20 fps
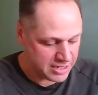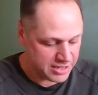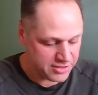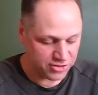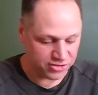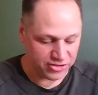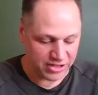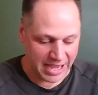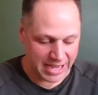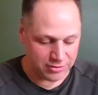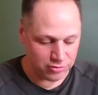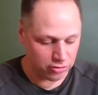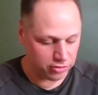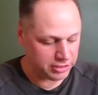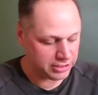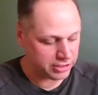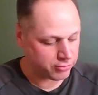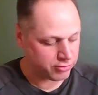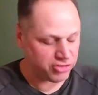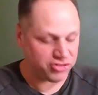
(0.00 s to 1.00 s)
This annual
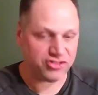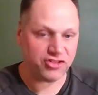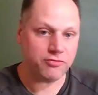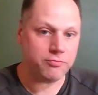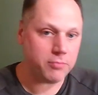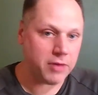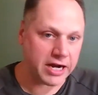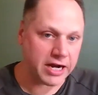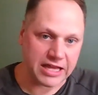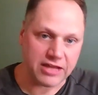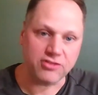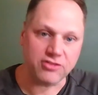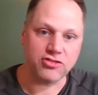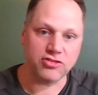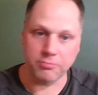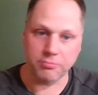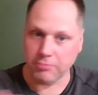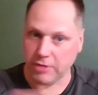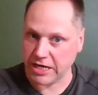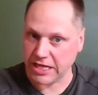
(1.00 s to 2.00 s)
increase of money, so
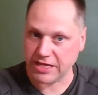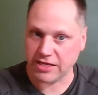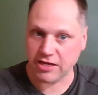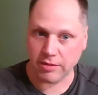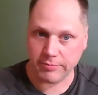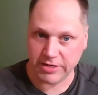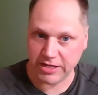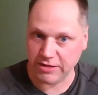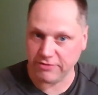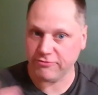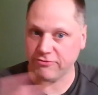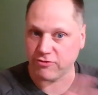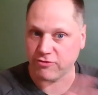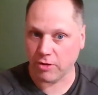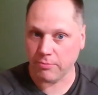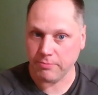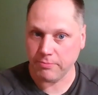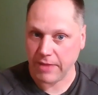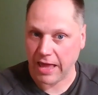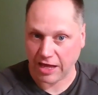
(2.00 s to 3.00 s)
the money coming in
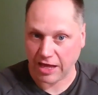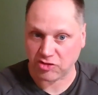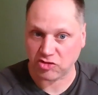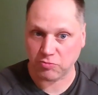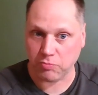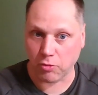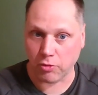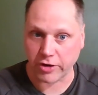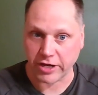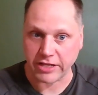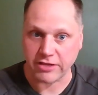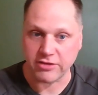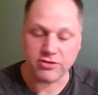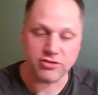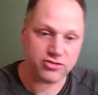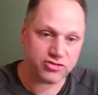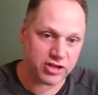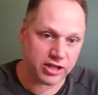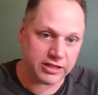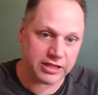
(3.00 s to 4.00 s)
from exporting,
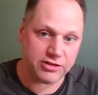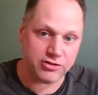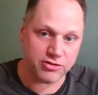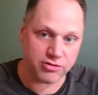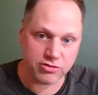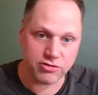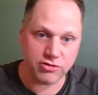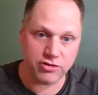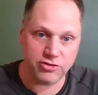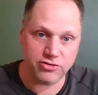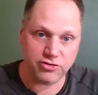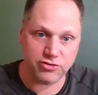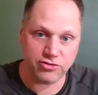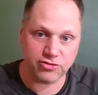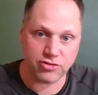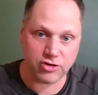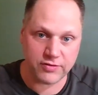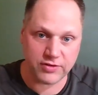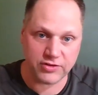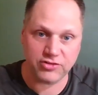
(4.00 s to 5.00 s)
selling your goods and
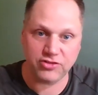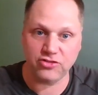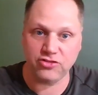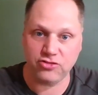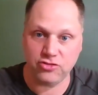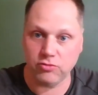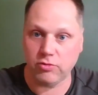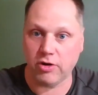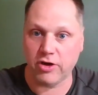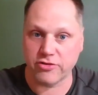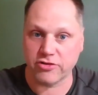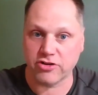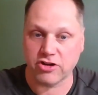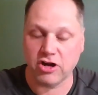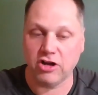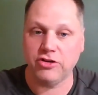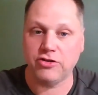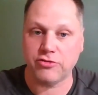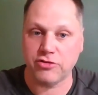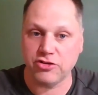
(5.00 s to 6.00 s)
services to other
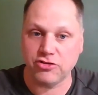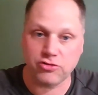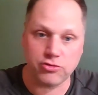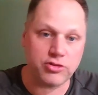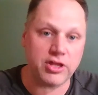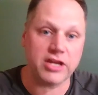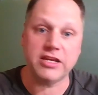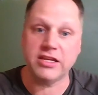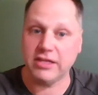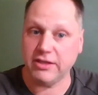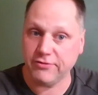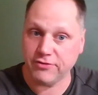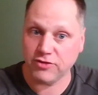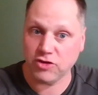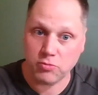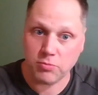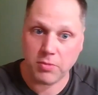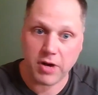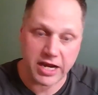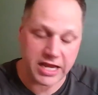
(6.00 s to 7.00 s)
countries who then give
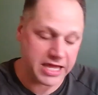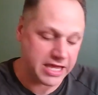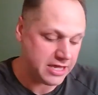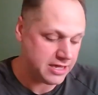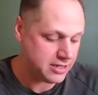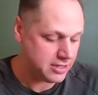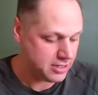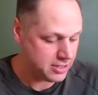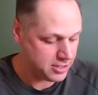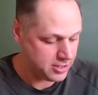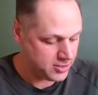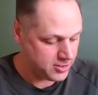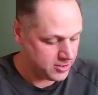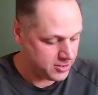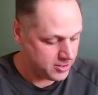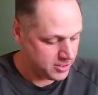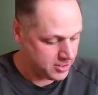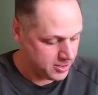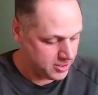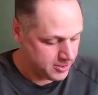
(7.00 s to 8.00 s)
you money,
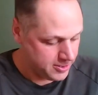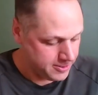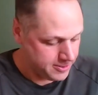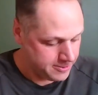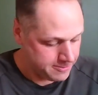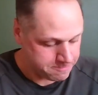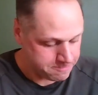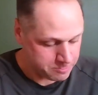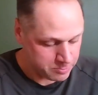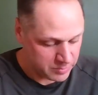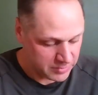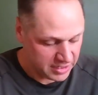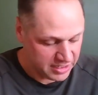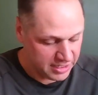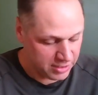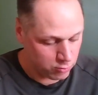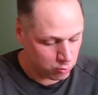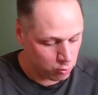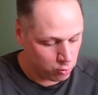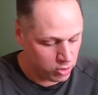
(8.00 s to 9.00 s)

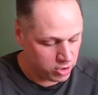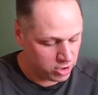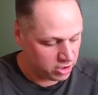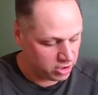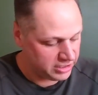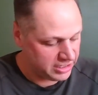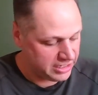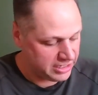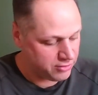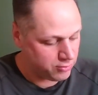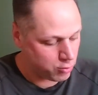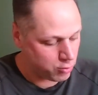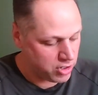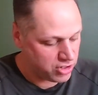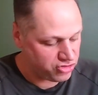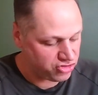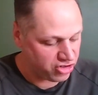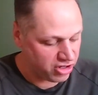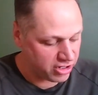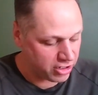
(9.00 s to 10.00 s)
it will
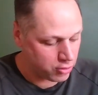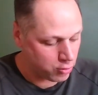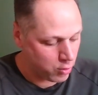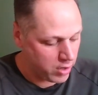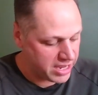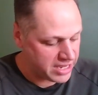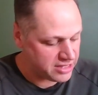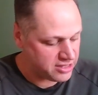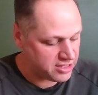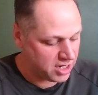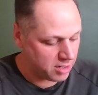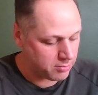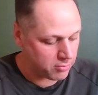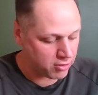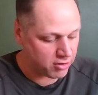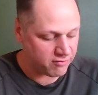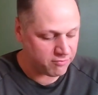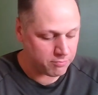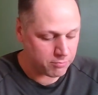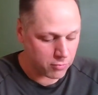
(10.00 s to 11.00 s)
enrich a great number
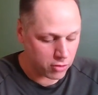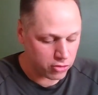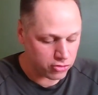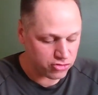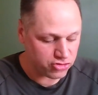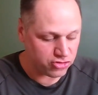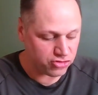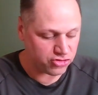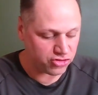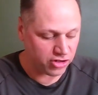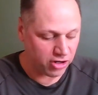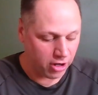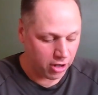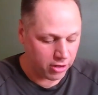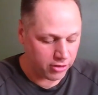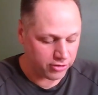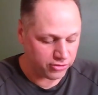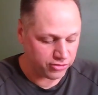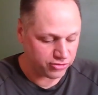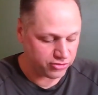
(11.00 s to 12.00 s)
of merchants and
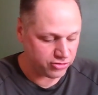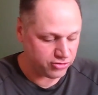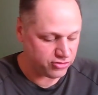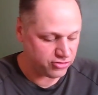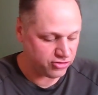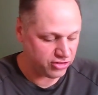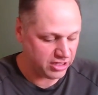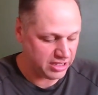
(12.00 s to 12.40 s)
artisans